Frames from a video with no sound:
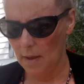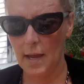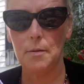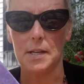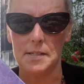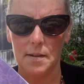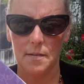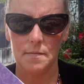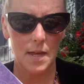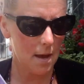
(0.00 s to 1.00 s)
Anyways,
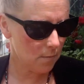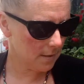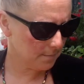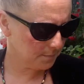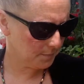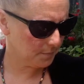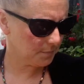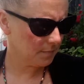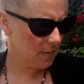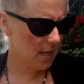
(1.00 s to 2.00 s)
that one.
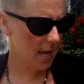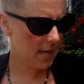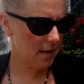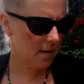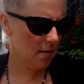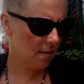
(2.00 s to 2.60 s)
Then